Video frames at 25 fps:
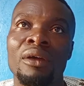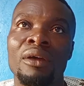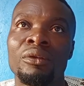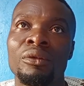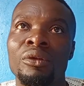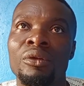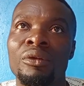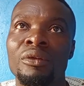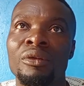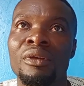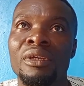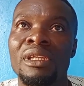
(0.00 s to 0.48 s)

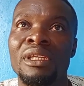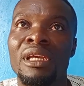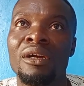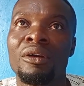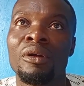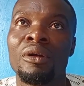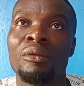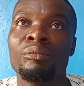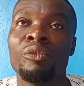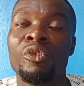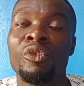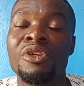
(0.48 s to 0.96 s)
located
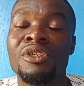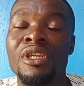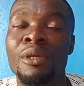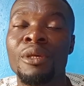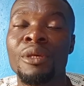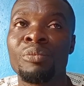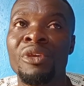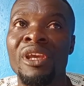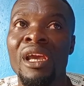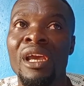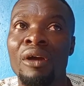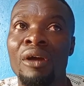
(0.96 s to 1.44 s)
on Moses
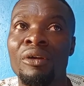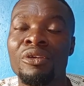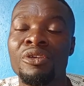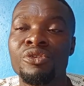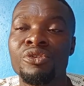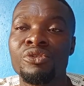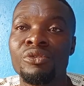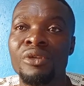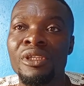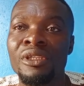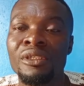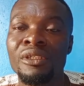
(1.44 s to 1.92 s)
P.R.
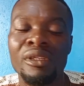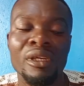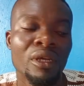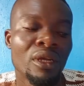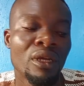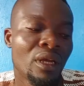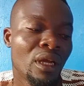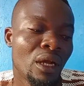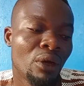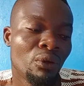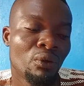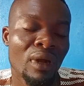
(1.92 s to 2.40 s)
Street,
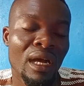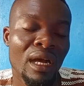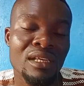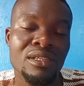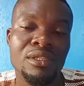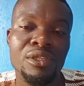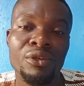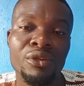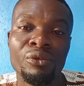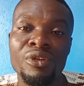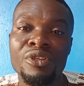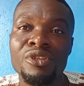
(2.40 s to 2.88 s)
and we have
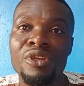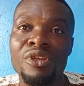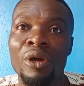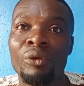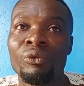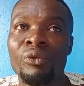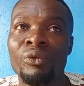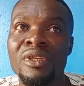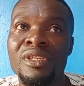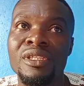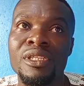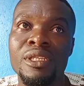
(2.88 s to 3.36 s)
a series
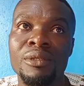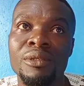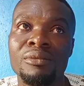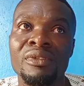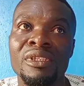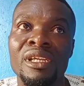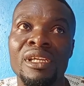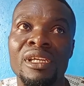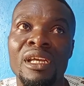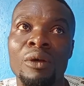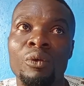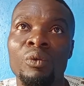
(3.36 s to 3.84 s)
of receipts
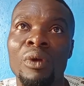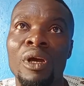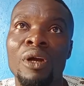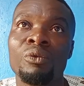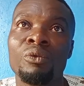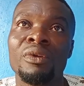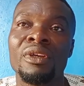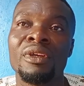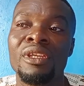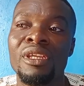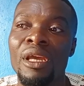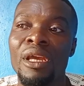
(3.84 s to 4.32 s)
here where
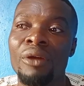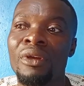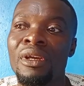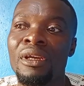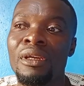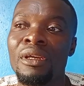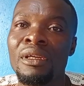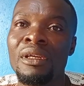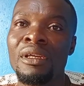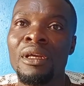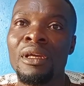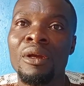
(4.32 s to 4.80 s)
we
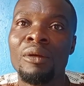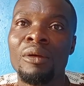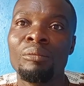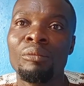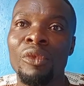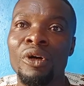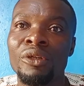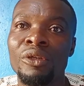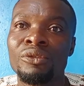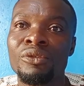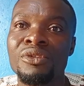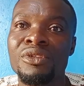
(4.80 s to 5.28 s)
carry
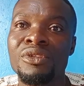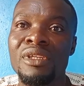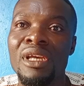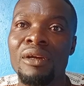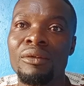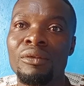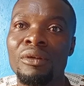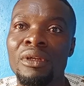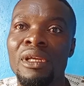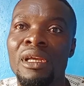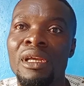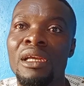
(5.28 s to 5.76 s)

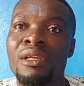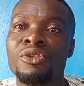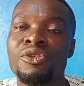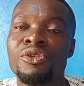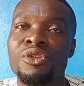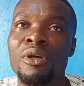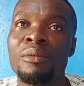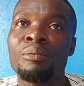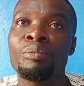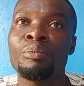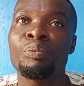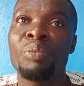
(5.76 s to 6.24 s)
motorcycle and
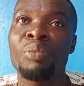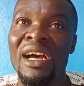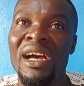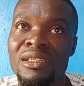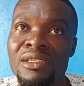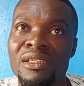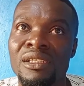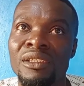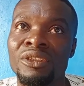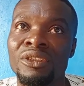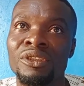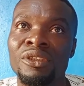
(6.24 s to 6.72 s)
some
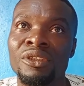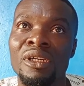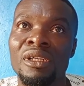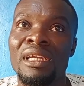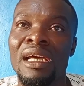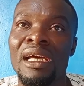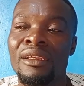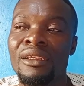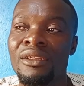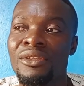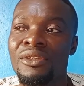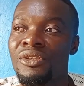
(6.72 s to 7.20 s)
passenger
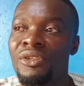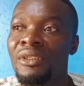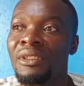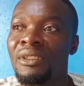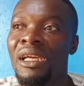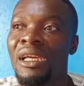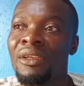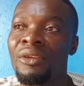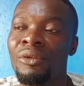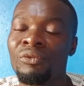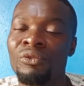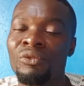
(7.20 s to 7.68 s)
that you
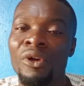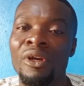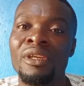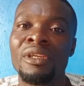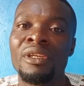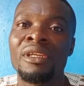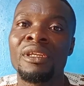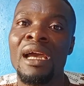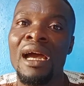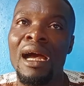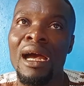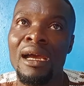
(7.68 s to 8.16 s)
sometimes fall
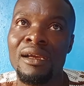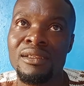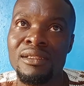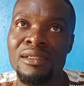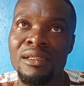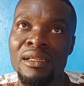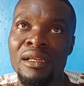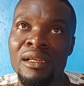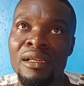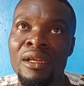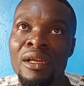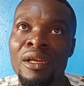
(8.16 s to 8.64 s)
in an
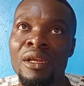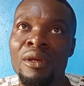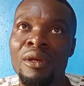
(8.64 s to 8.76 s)
accident.